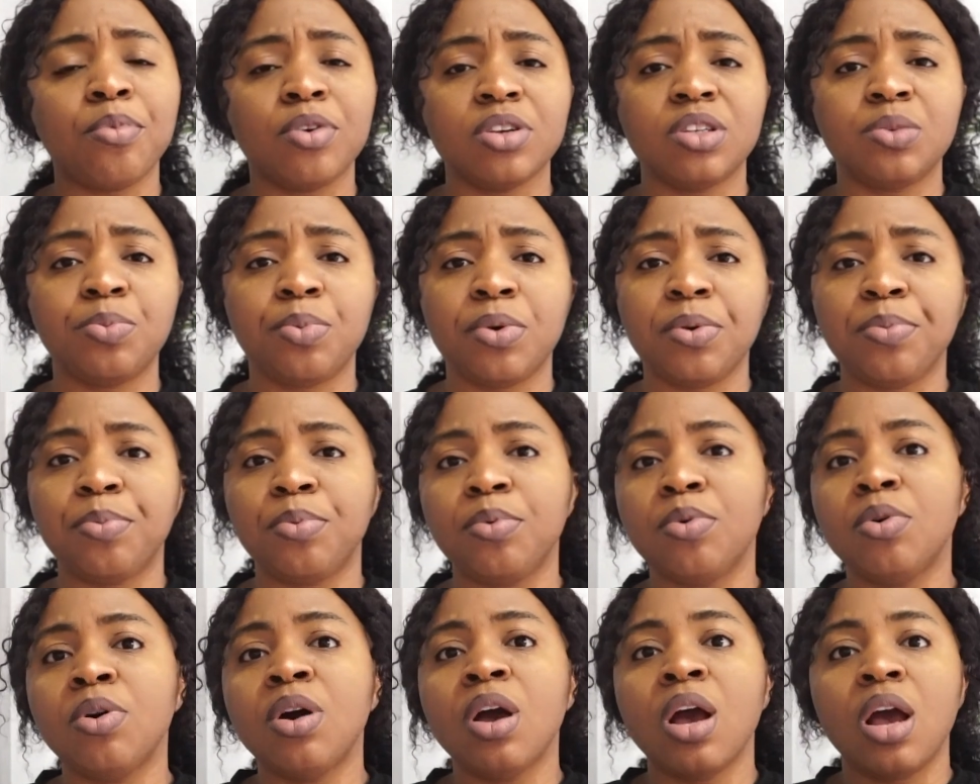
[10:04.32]
much
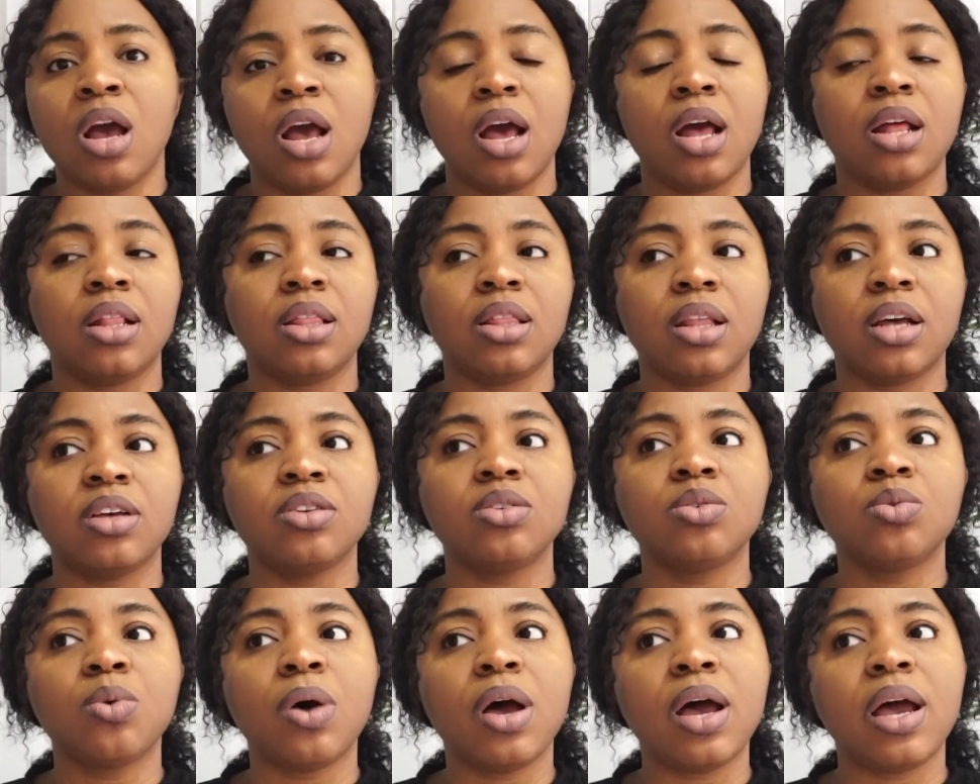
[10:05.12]
people, and
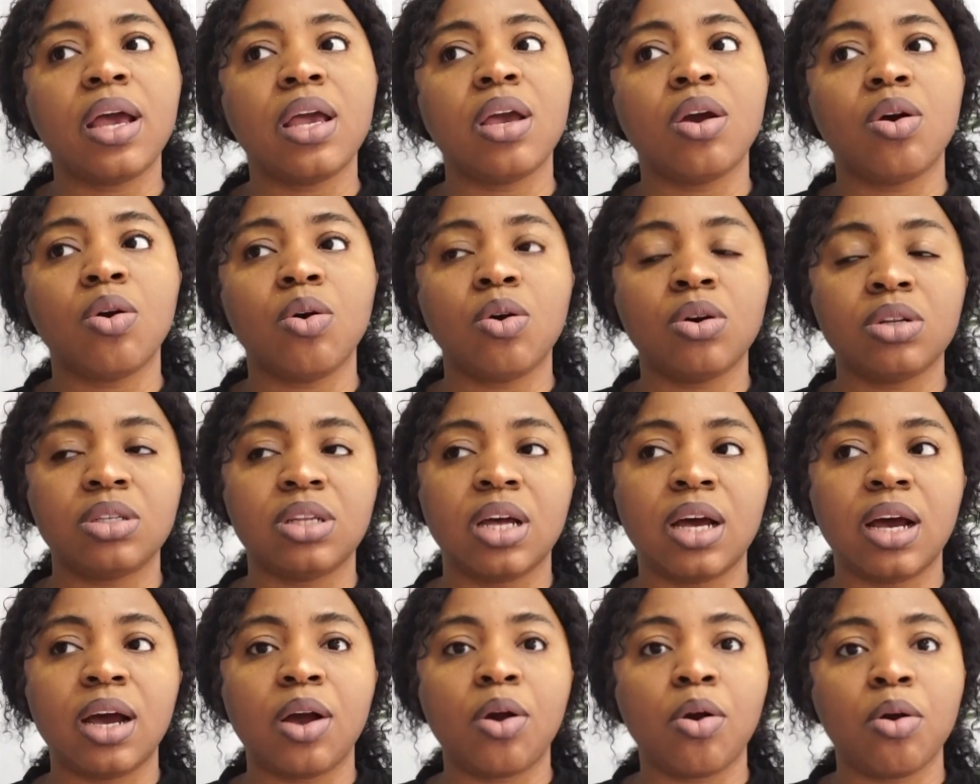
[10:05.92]
that's why
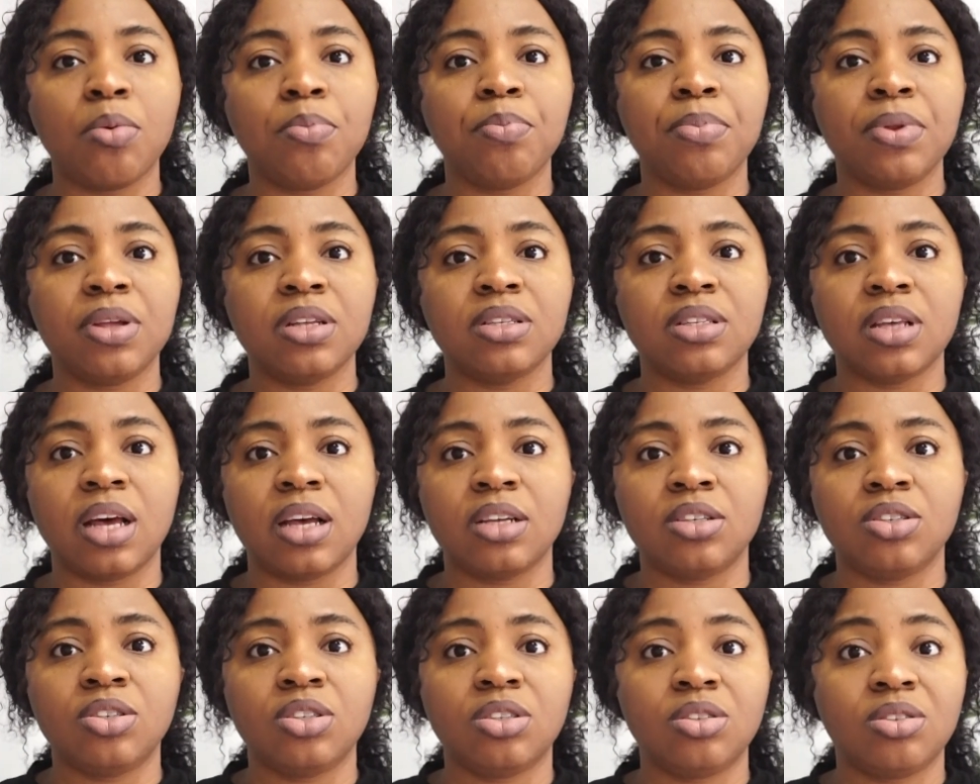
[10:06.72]
other companies
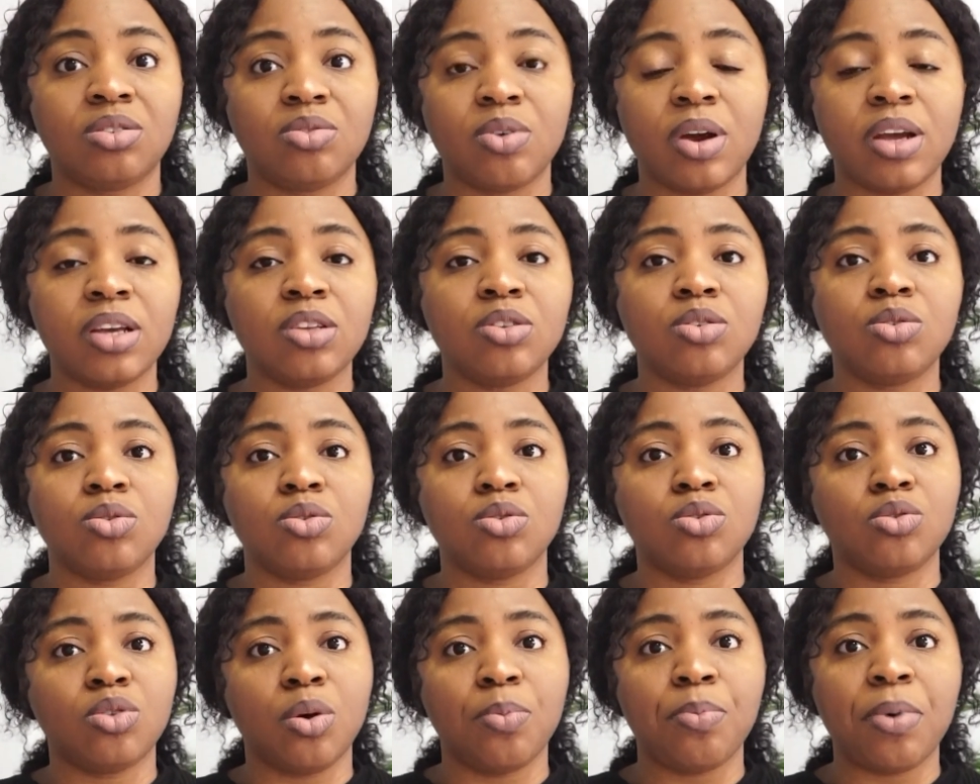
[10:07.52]
are trying to
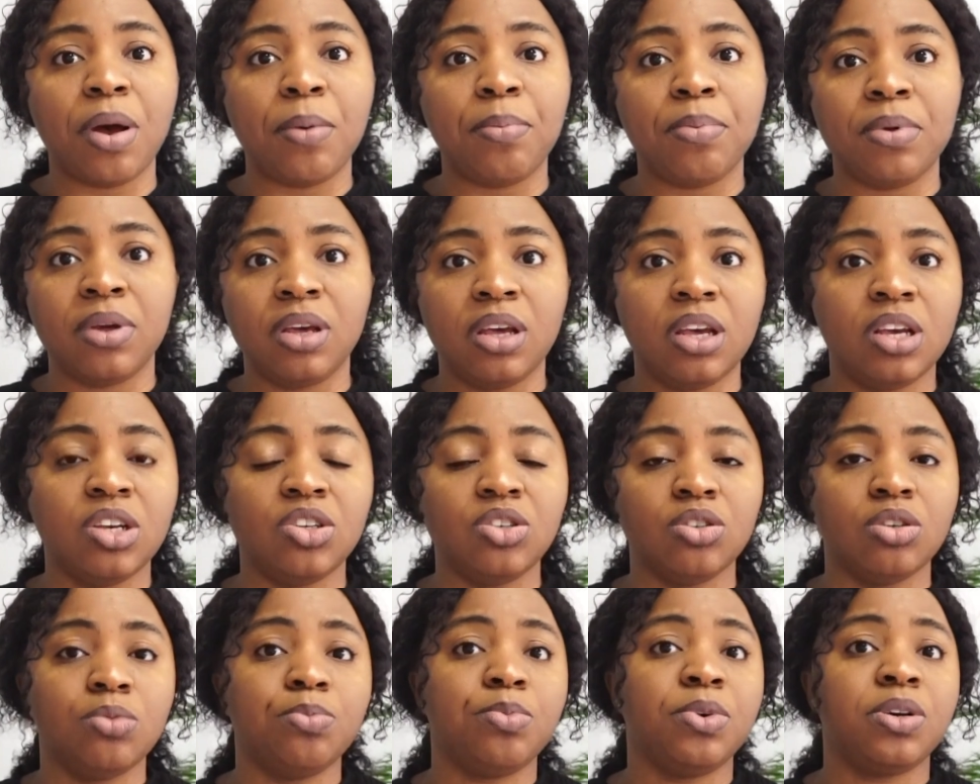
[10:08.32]
stop application,